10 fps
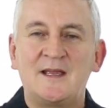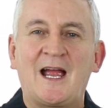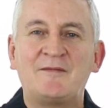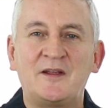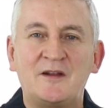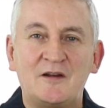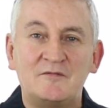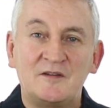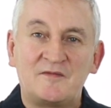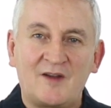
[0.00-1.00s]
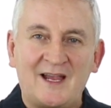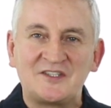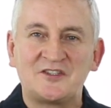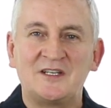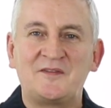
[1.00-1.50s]
have a
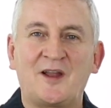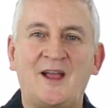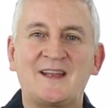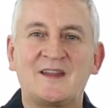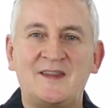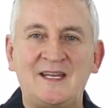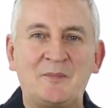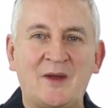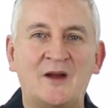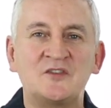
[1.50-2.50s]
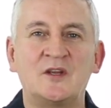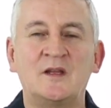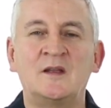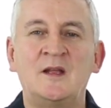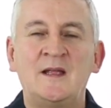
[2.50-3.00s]
reflection, if you like, a think about it,